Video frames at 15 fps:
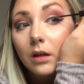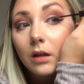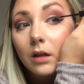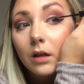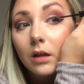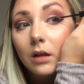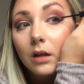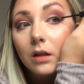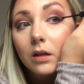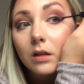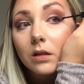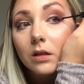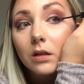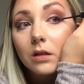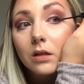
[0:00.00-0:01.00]
And then I like
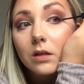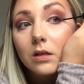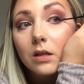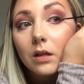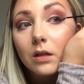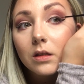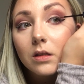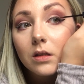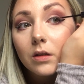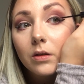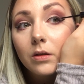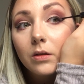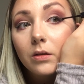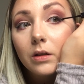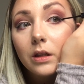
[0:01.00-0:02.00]
this because it's like
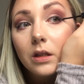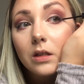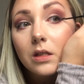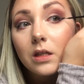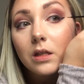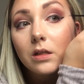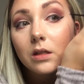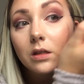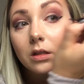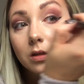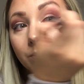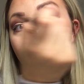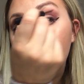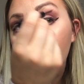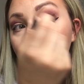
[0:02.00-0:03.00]
so easy to
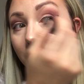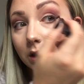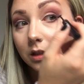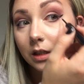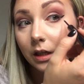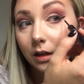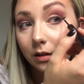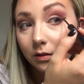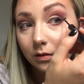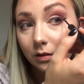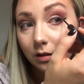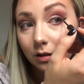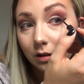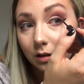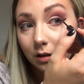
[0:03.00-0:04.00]
just bring it
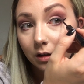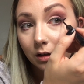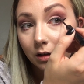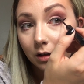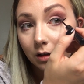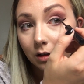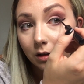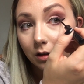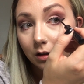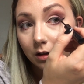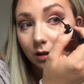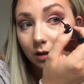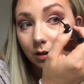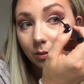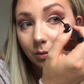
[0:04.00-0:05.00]
down
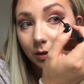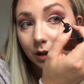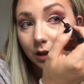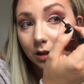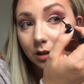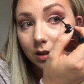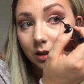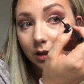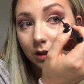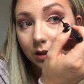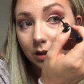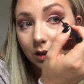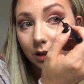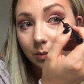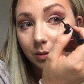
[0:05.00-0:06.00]
because the
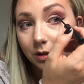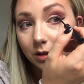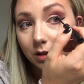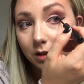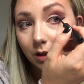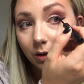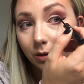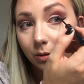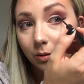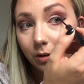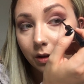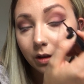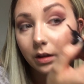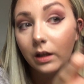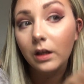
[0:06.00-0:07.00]
tip is so
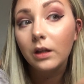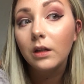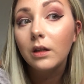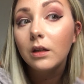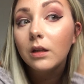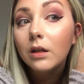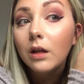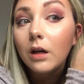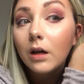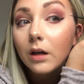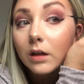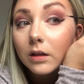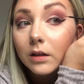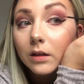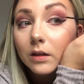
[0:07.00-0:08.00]
thin and
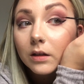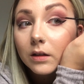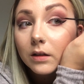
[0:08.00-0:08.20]
long.